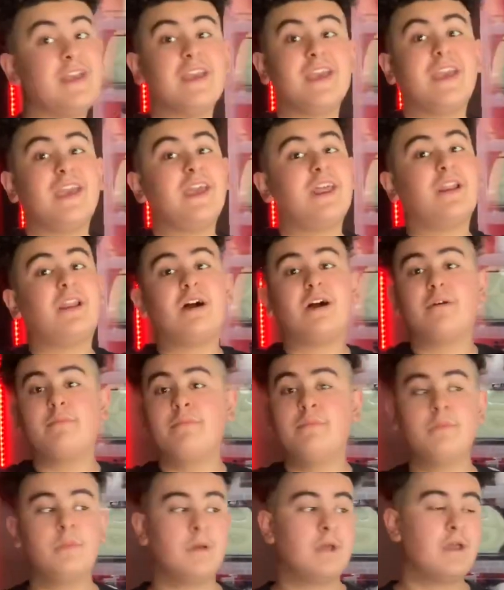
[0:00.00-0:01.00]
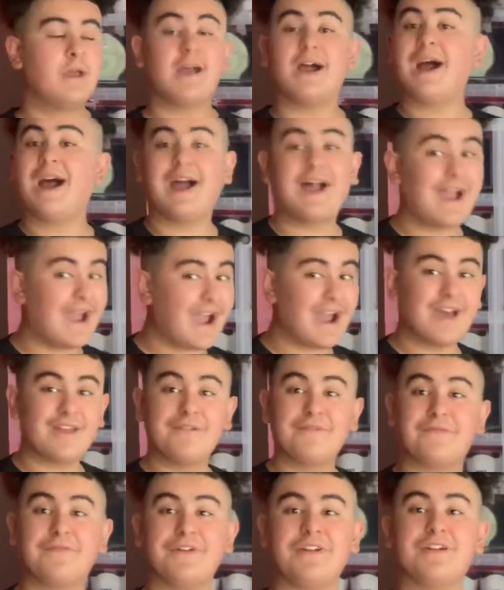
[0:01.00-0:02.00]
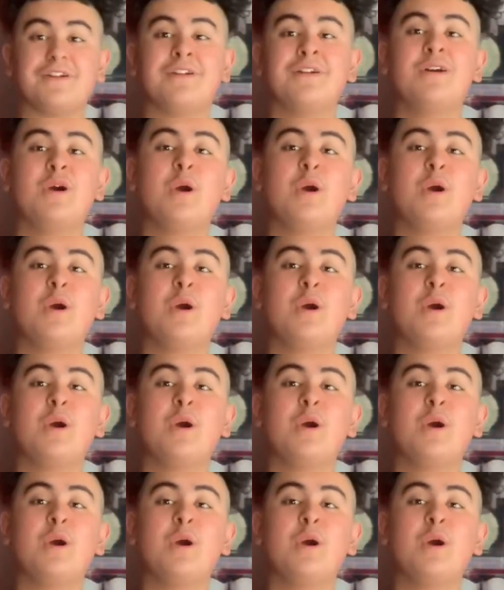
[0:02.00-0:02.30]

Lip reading: And I'm out of here.